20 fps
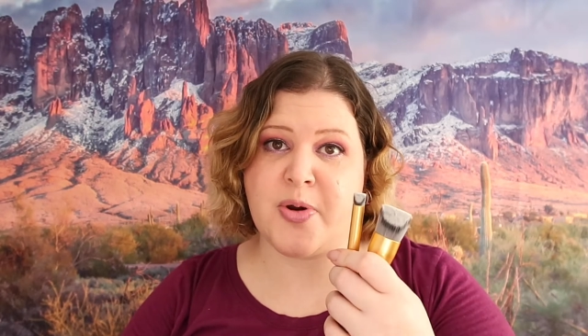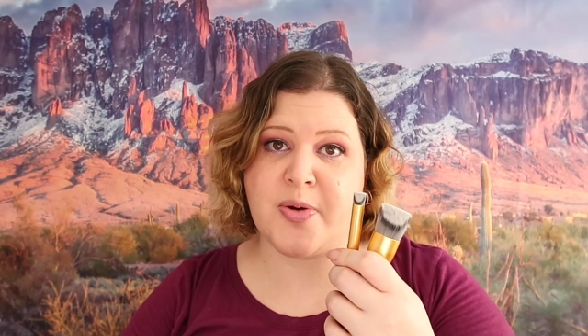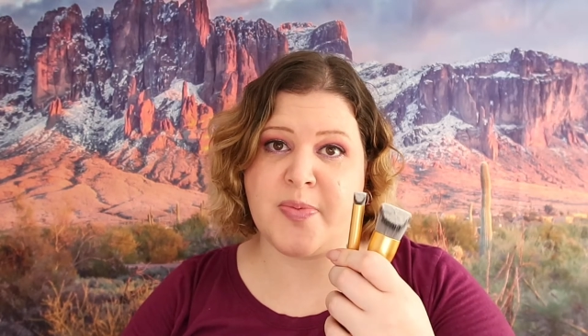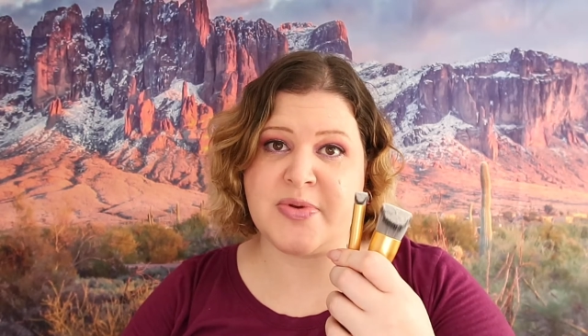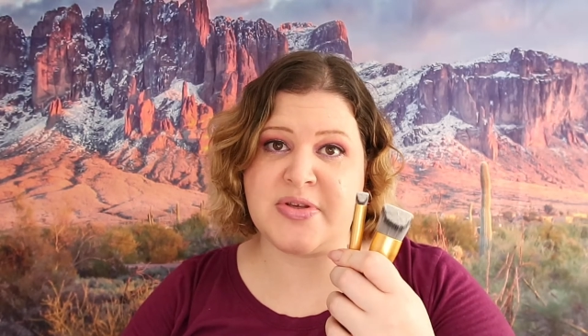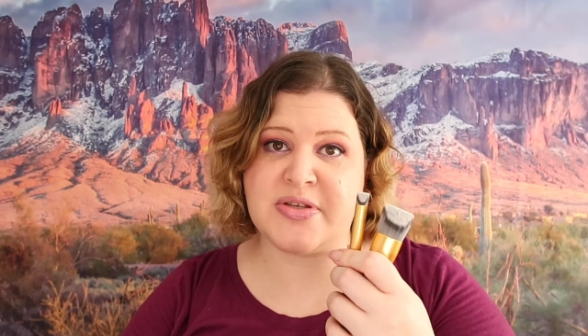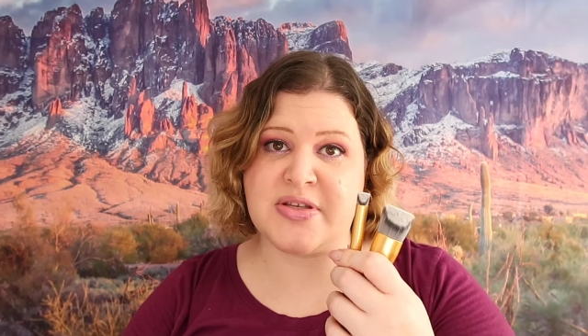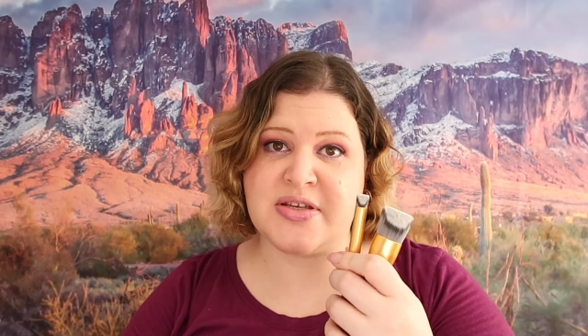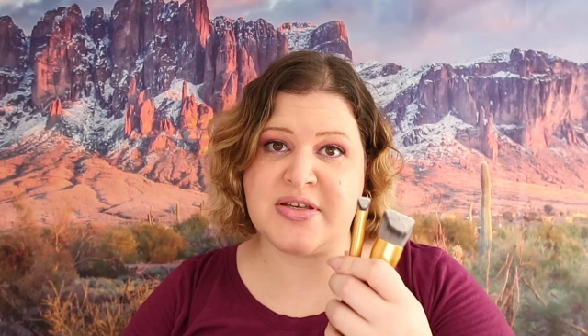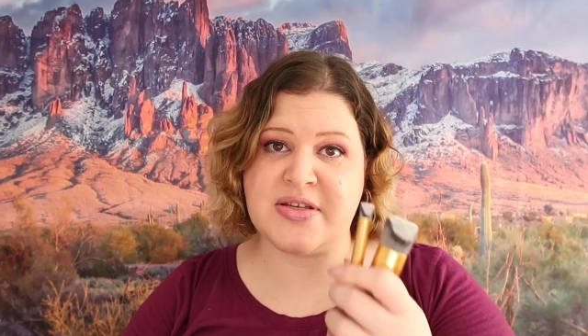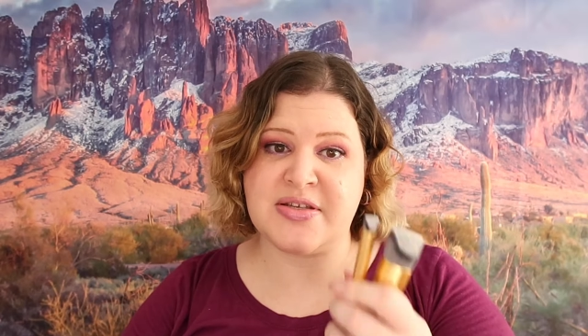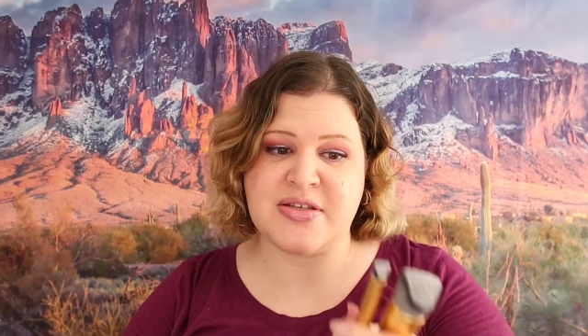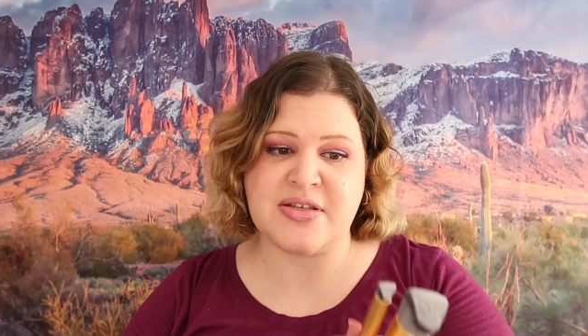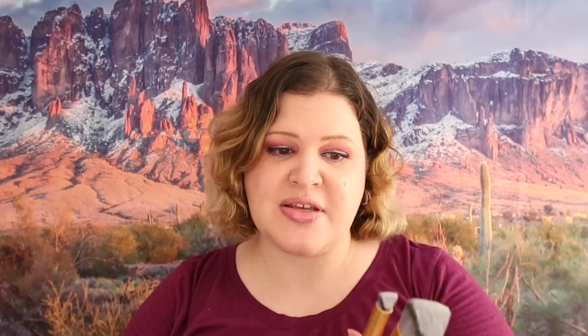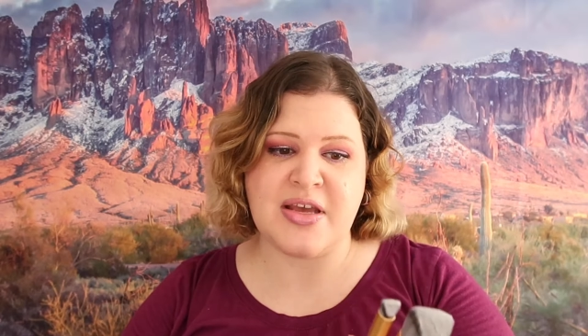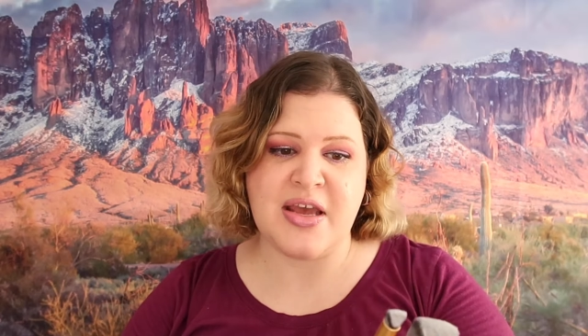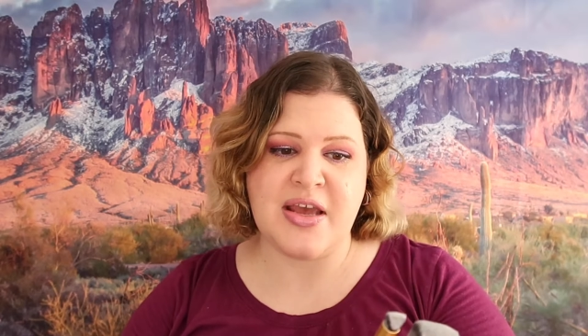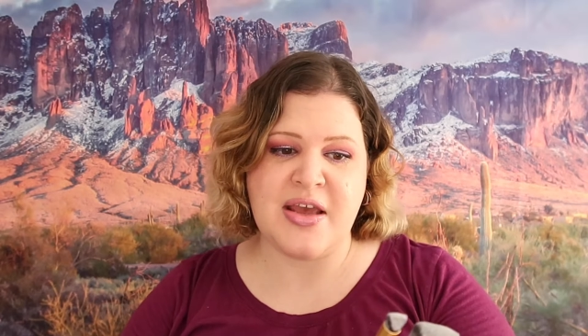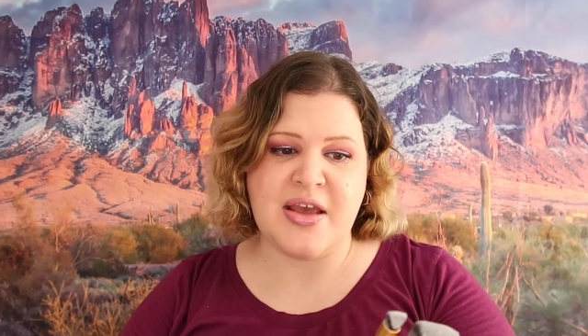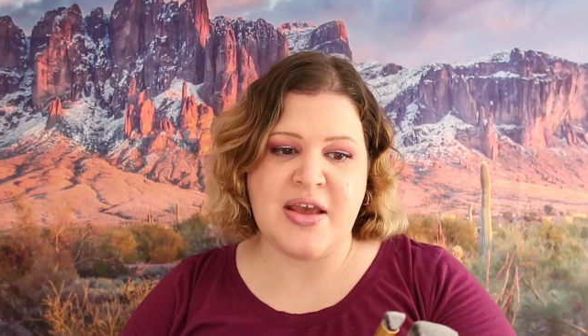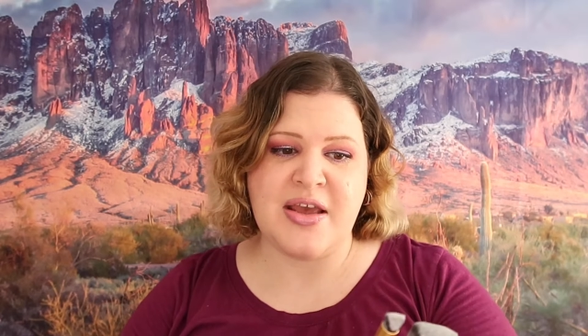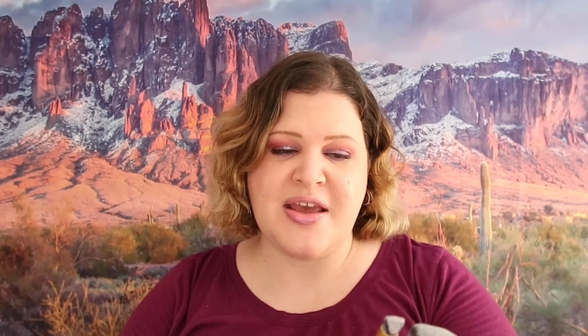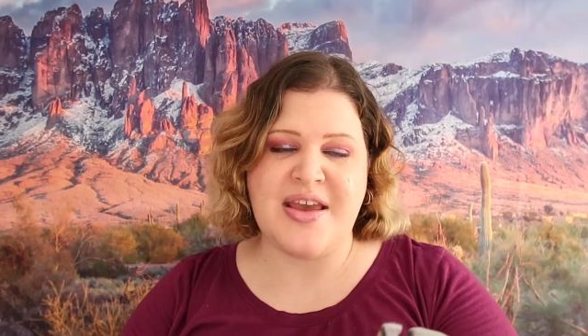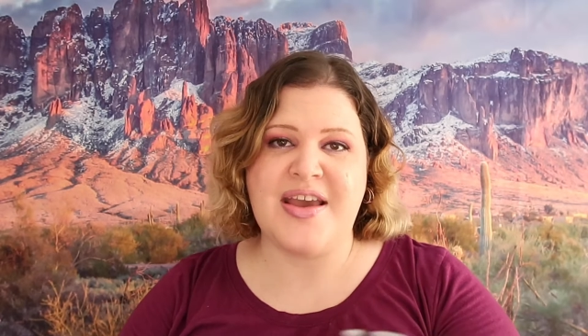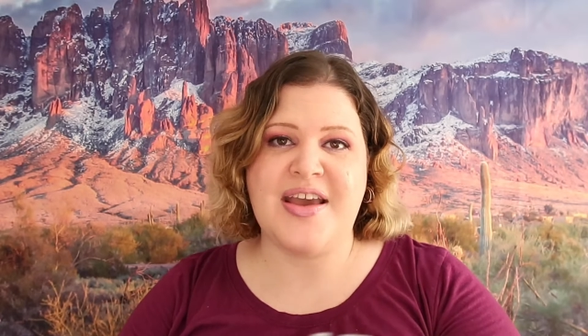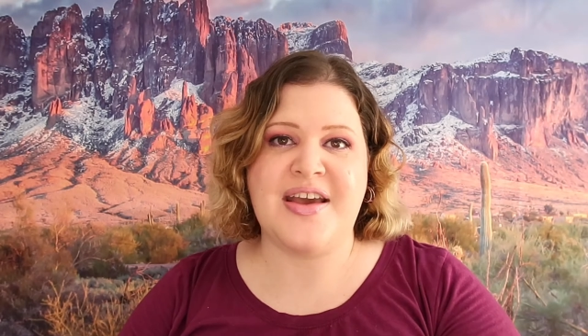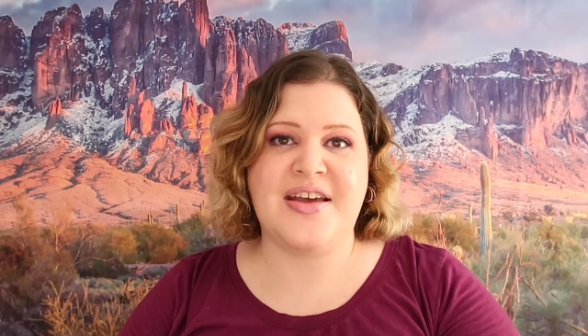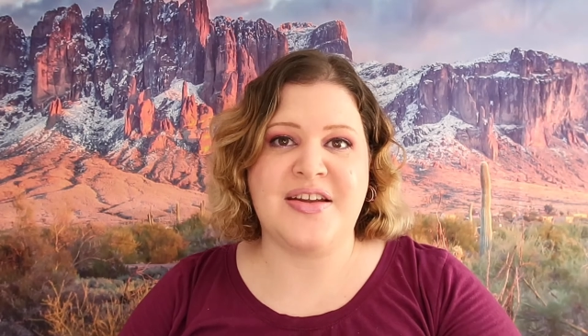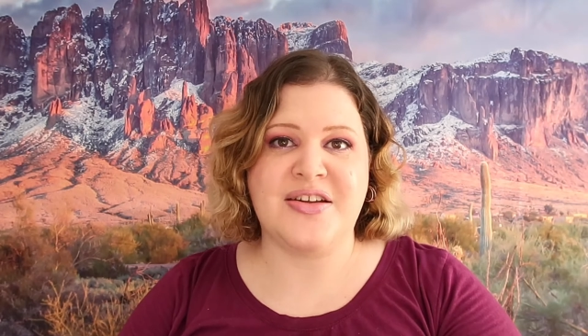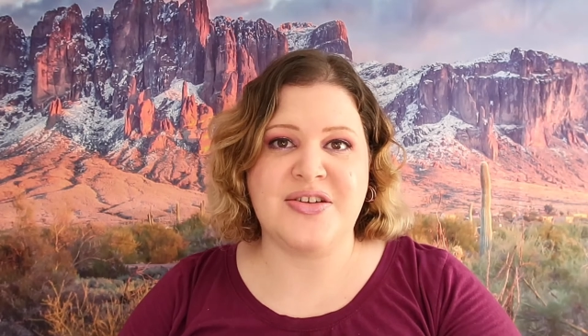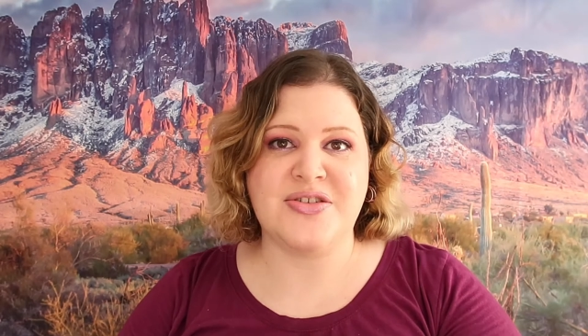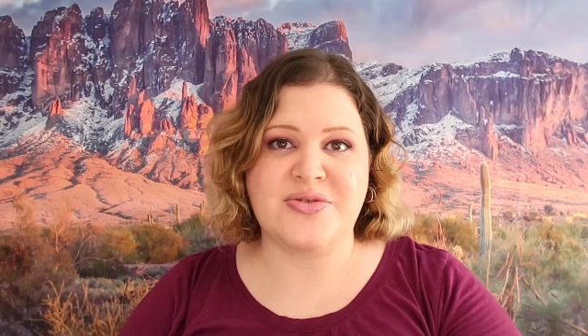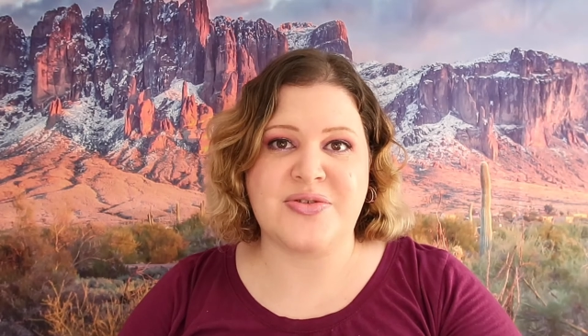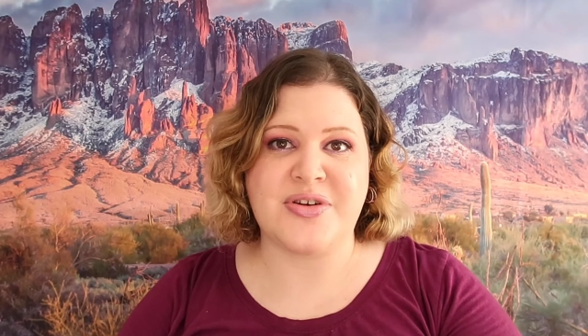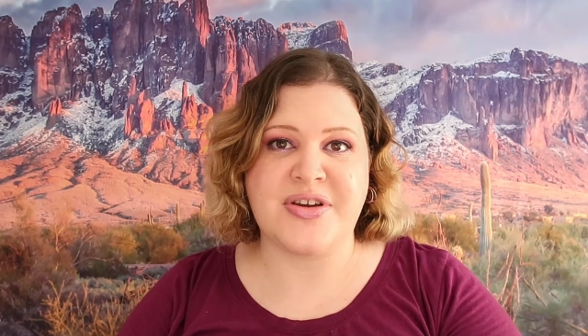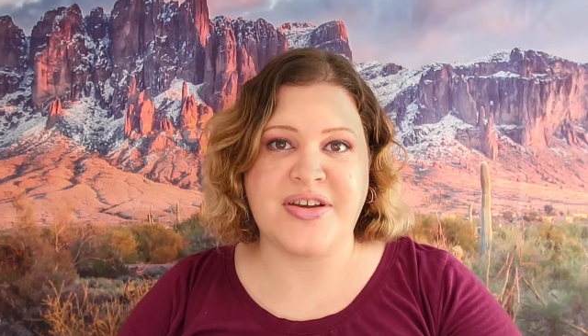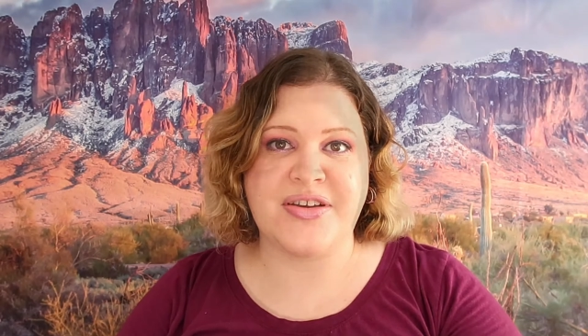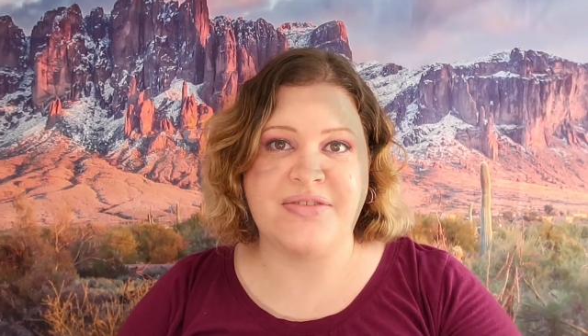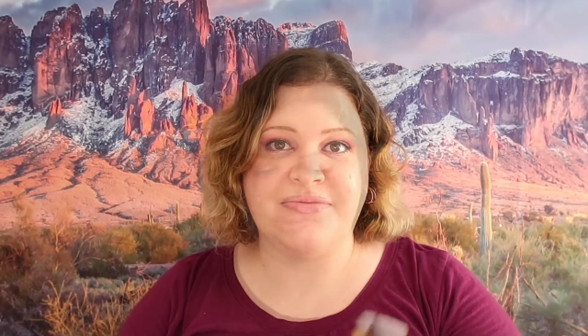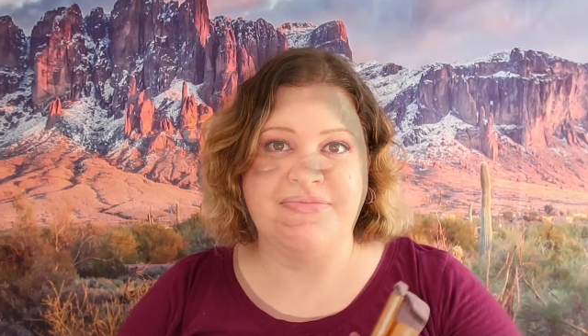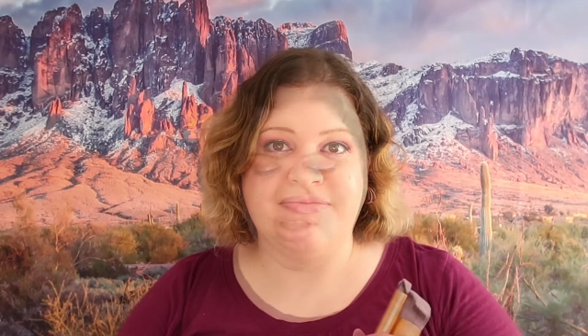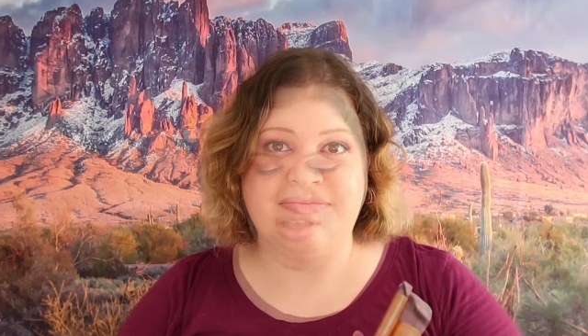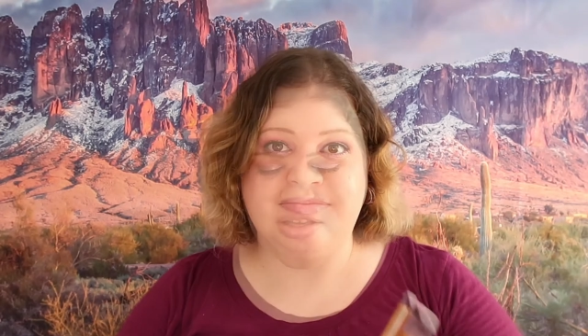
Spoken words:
purposes and enjoy it.